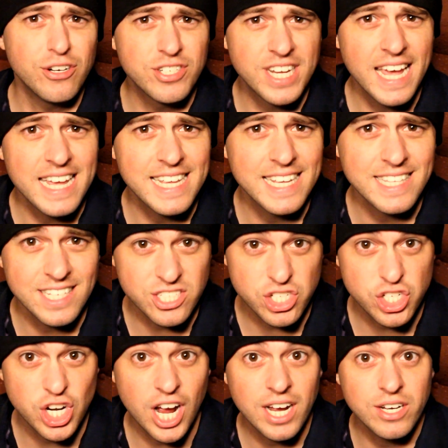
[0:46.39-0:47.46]
you're taking
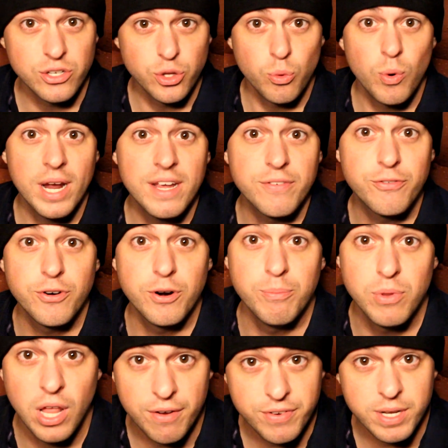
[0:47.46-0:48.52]
this child away
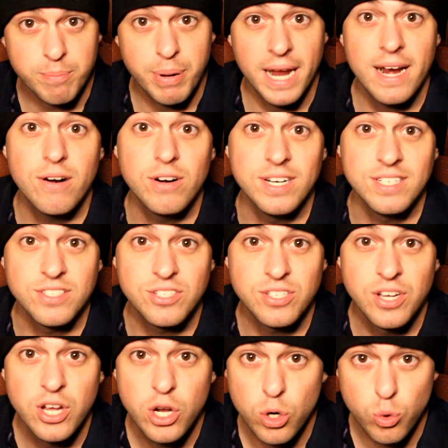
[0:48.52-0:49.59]
from loving
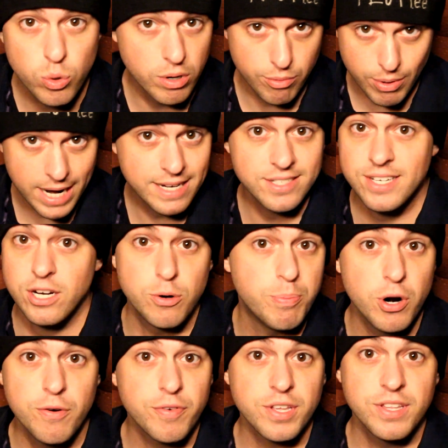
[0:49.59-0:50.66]
parents who were raising her
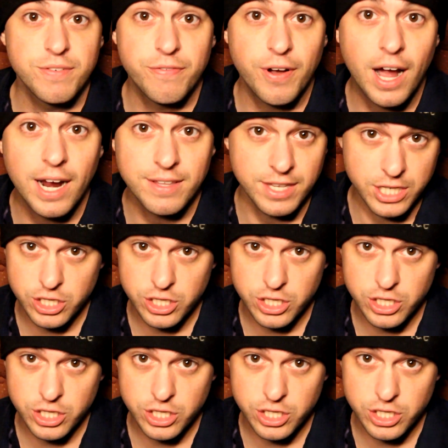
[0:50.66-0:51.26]
perfectly fine,